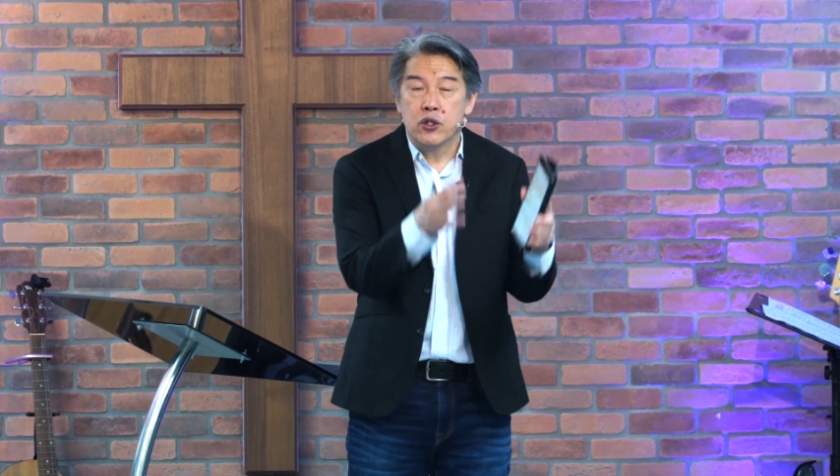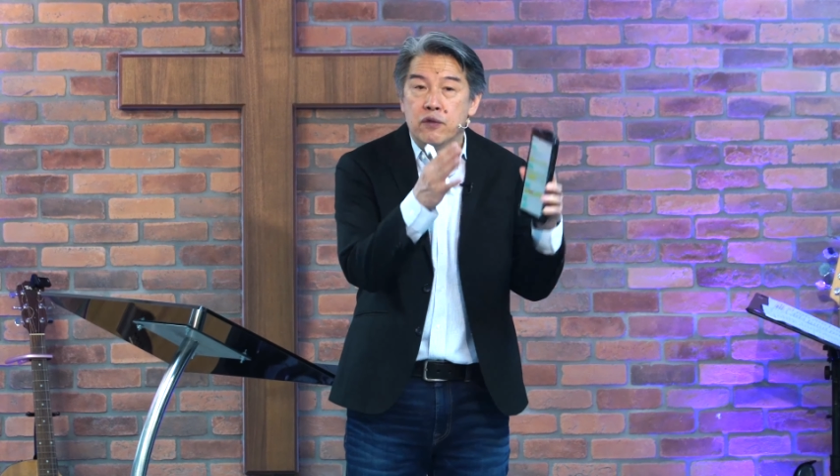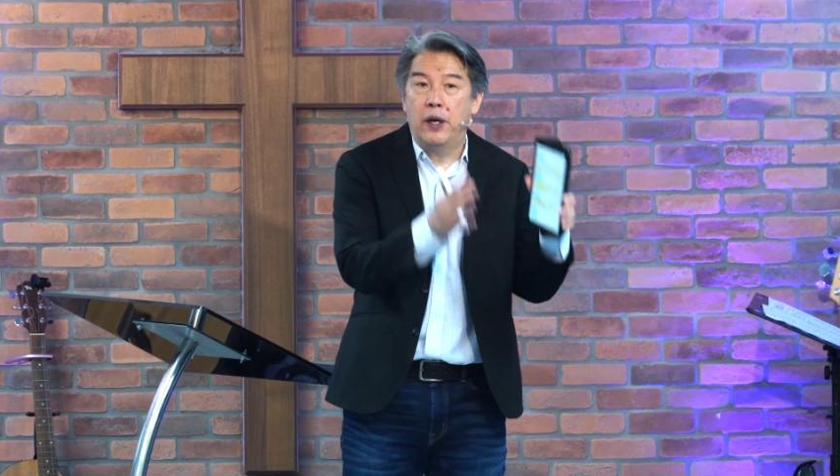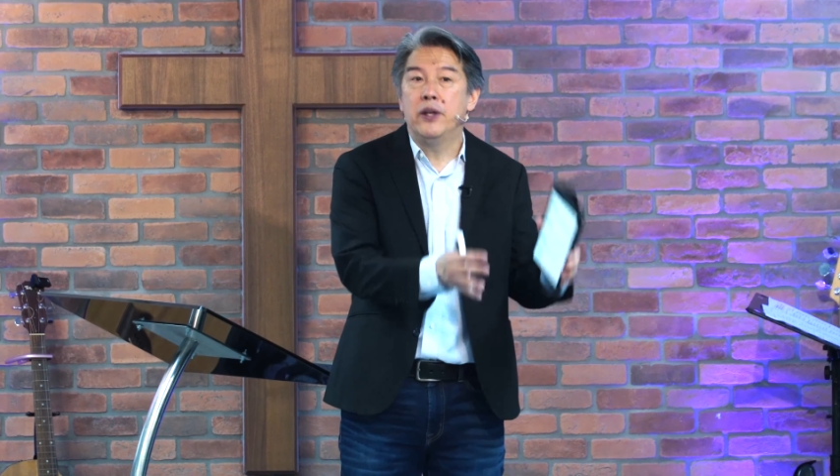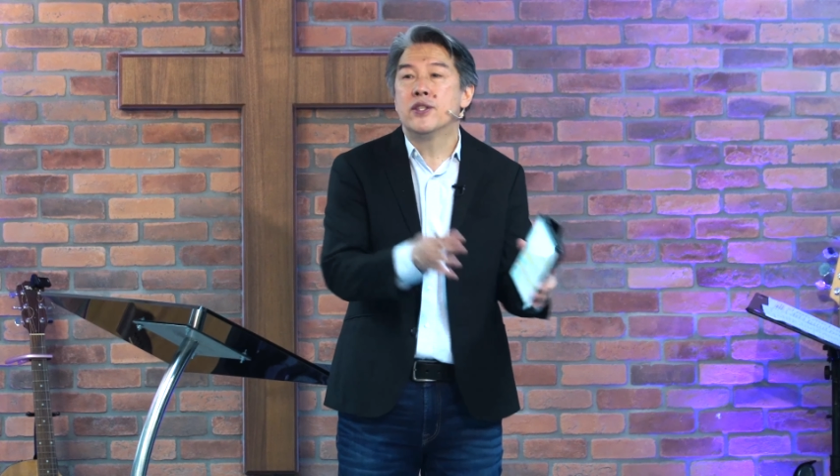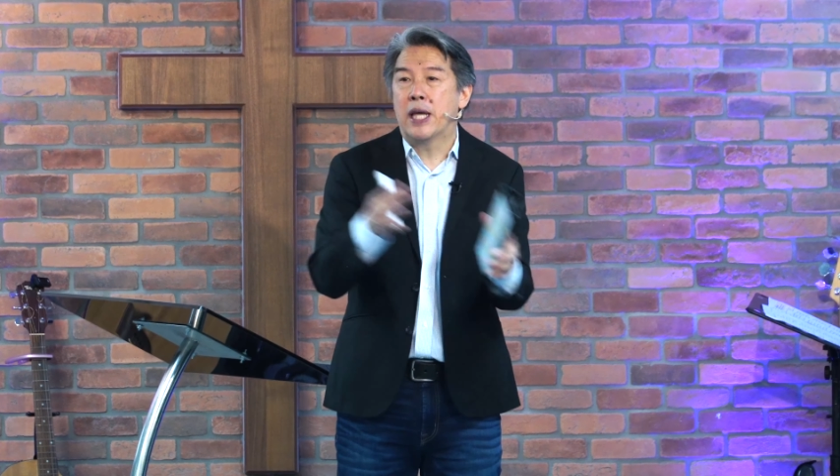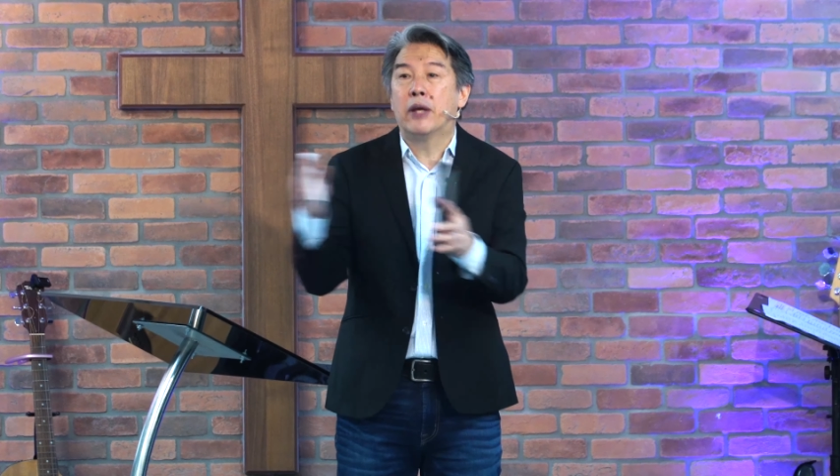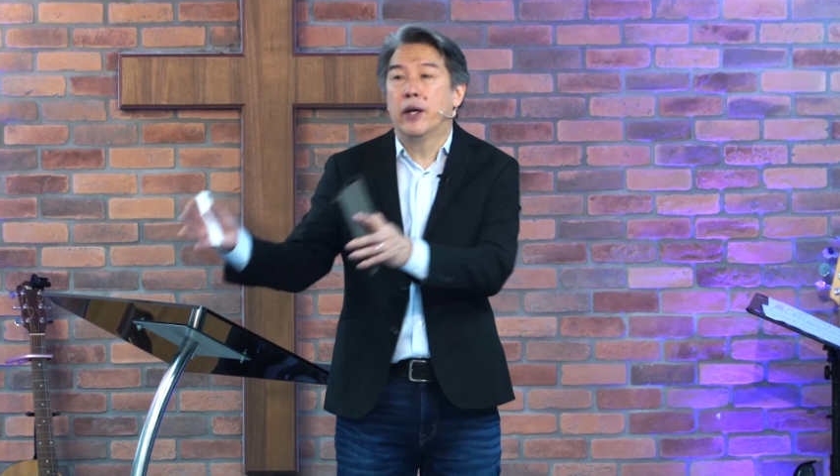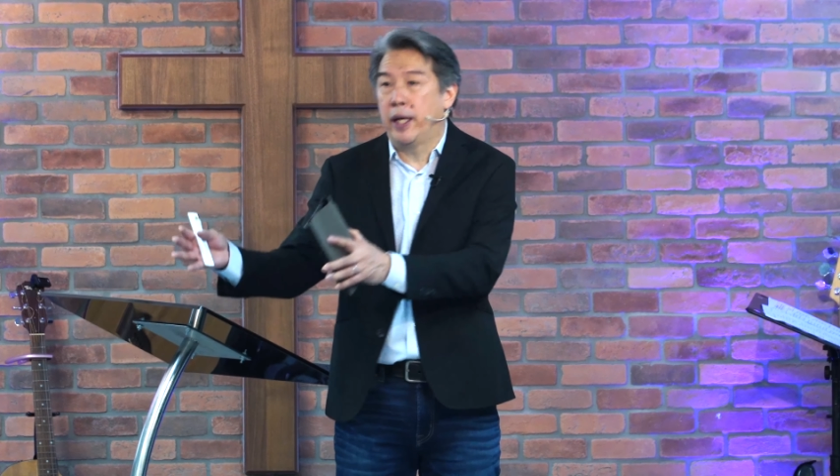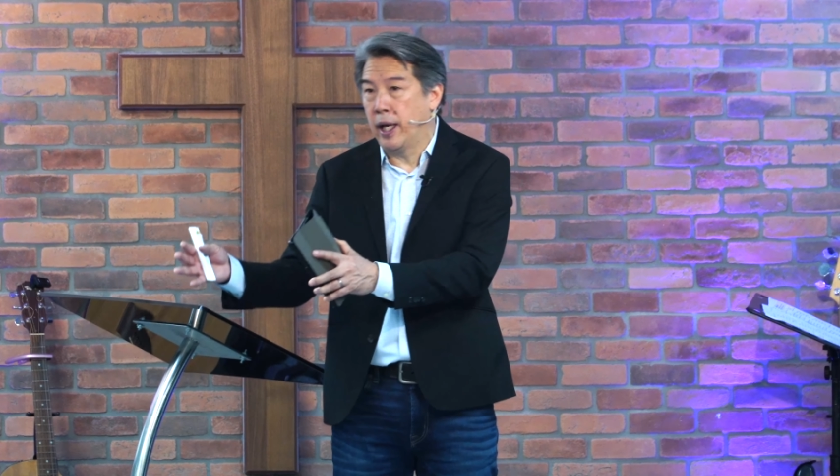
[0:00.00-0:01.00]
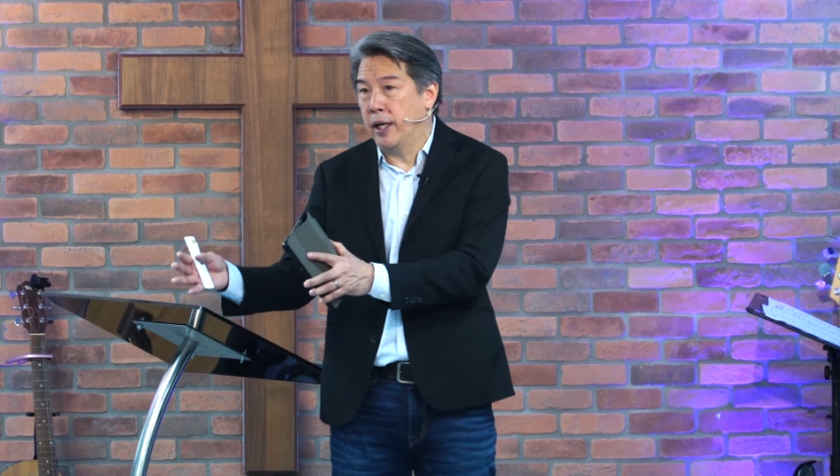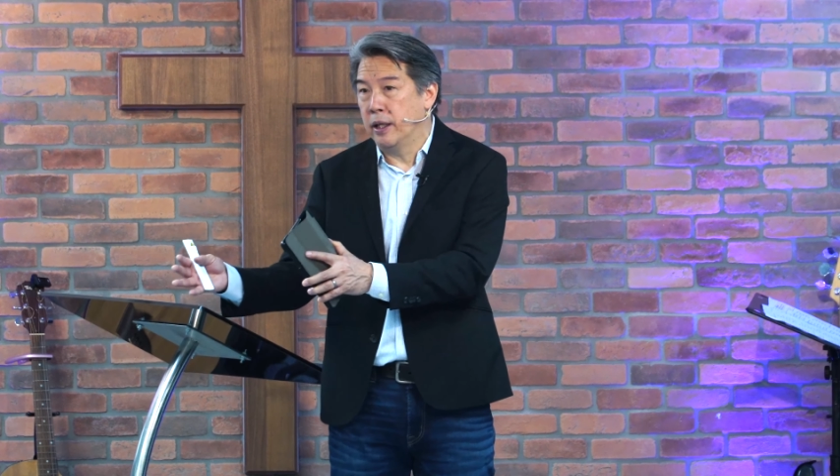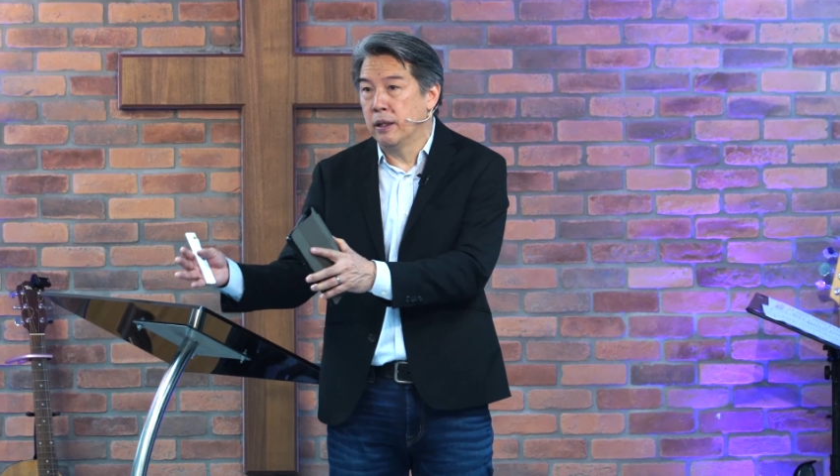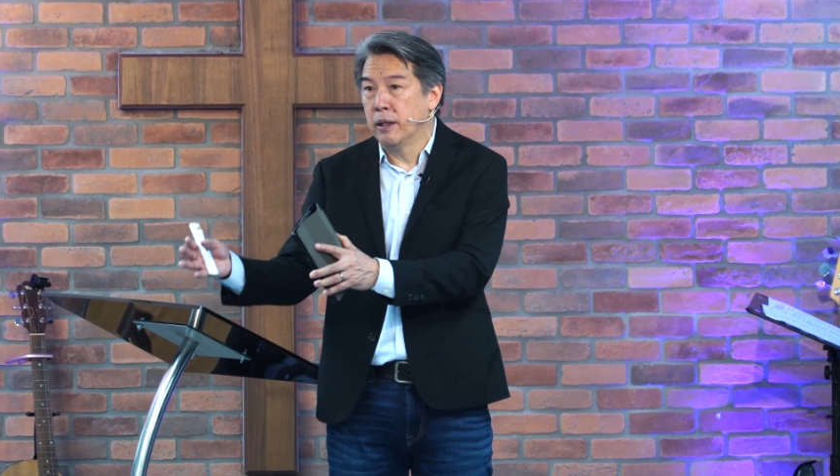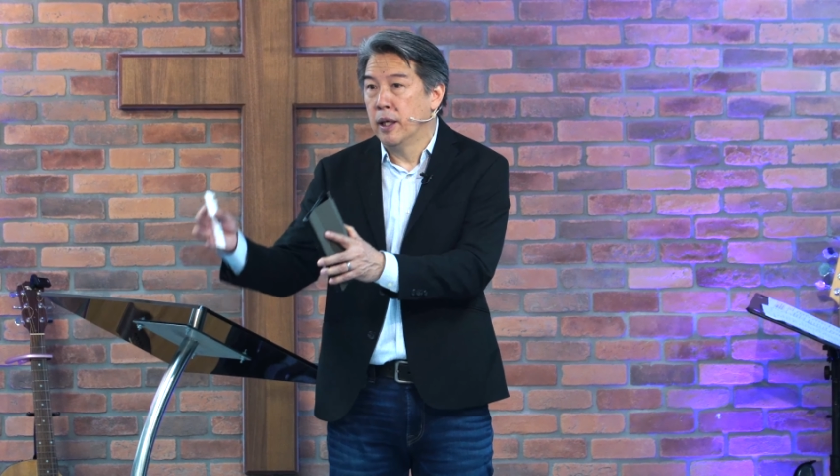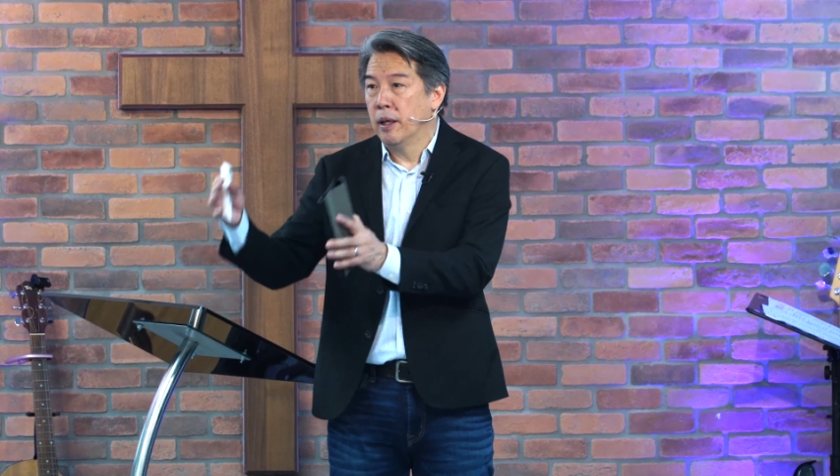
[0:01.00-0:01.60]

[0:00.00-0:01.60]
is very segregated.